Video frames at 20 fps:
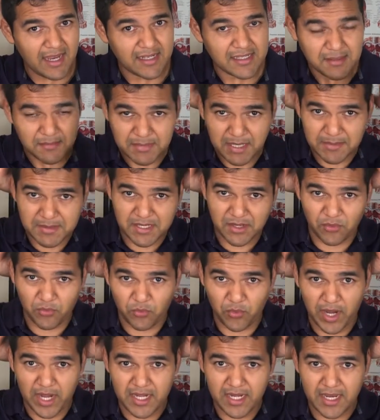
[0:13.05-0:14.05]
and sometimes it
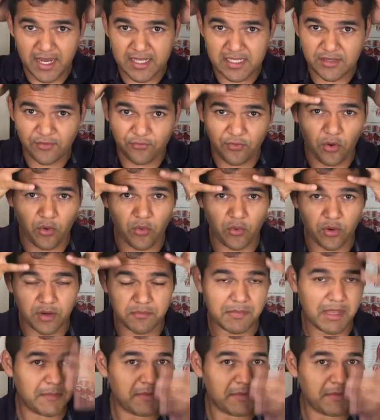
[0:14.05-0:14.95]
radiates forward,